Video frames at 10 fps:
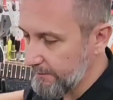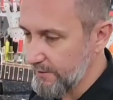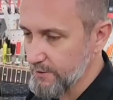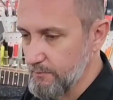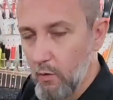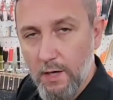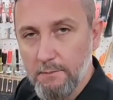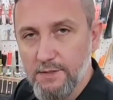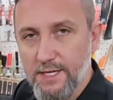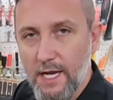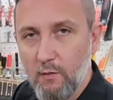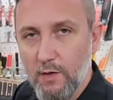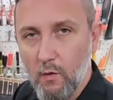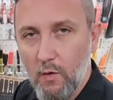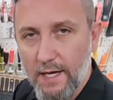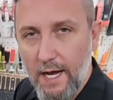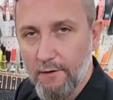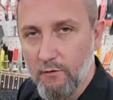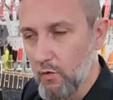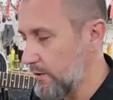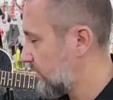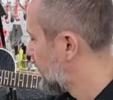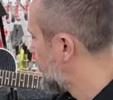up to this point. I'm just kind of recording out of order,